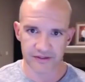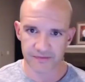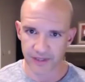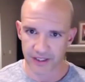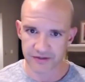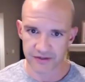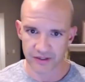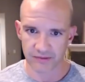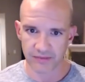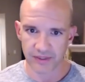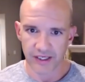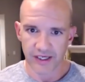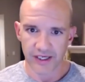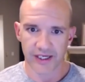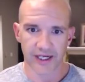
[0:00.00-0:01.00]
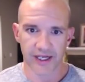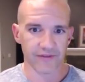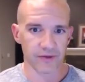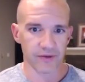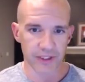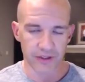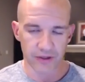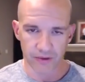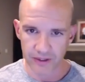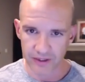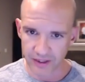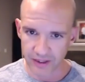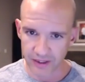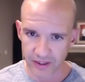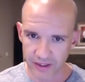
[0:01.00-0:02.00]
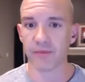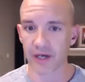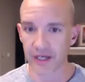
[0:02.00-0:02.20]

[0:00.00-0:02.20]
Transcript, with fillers: spectrum, and I'm going to be going live,